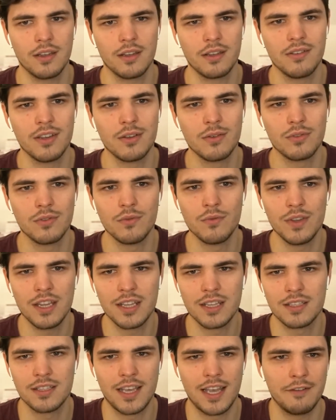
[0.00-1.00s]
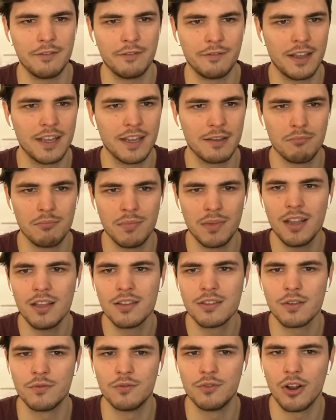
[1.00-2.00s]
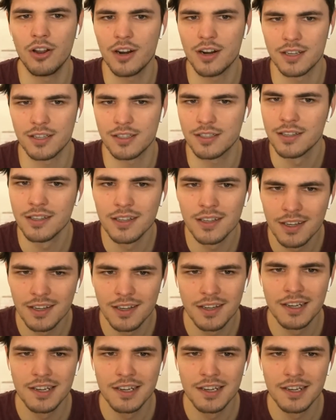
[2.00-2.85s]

Like, we can save like millions of dollars